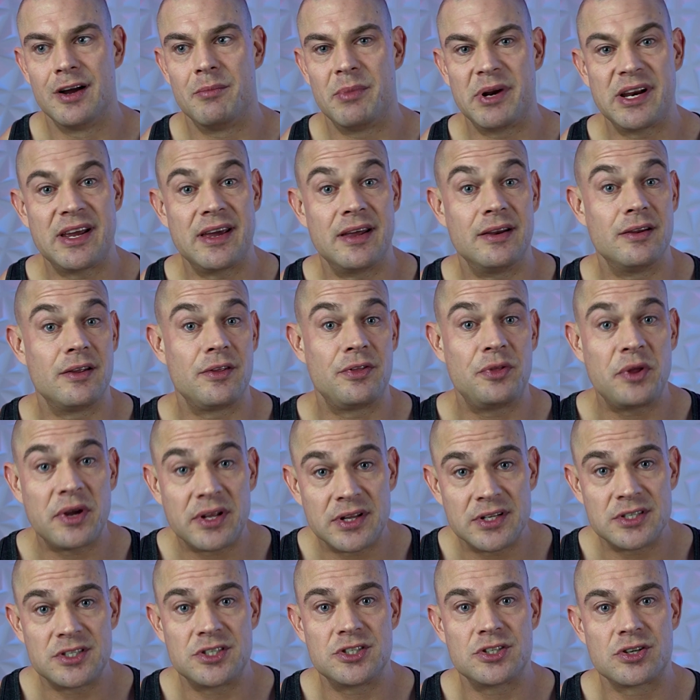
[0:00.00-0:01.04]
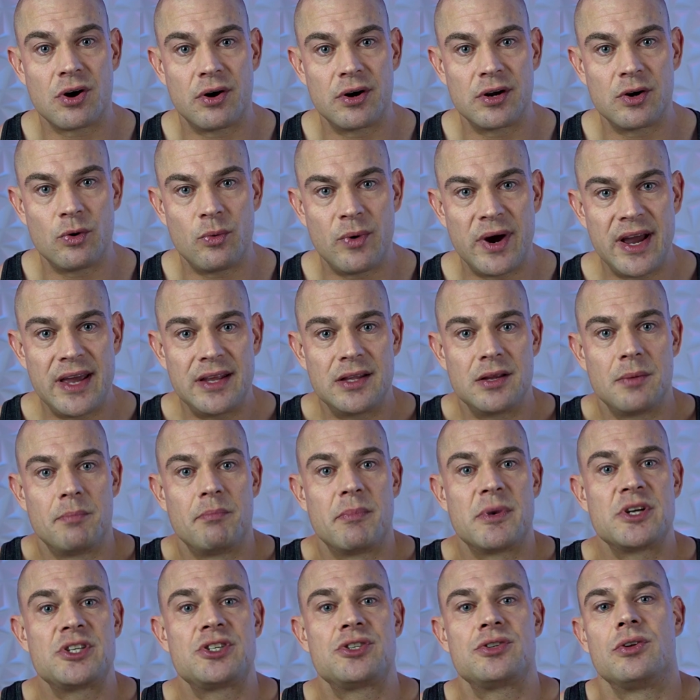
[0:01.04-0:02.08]
But again, the thickness is going away. The
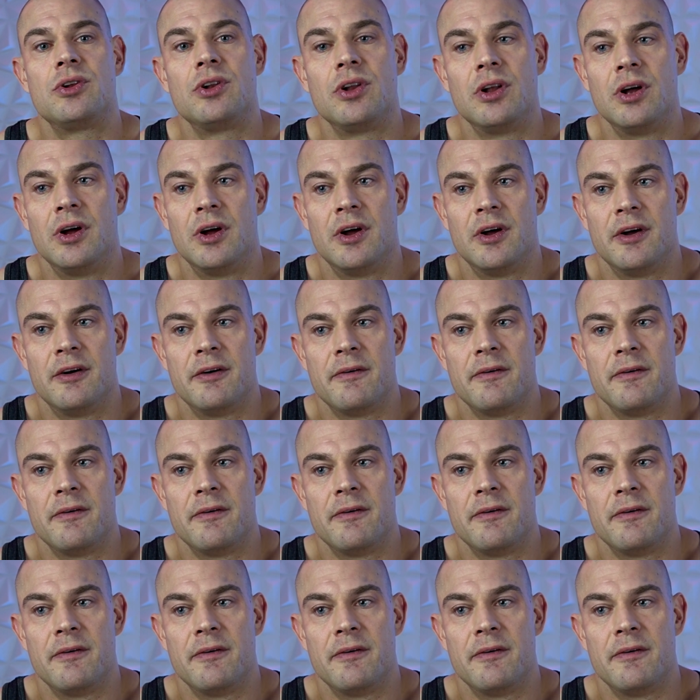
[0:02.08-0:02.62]
muscle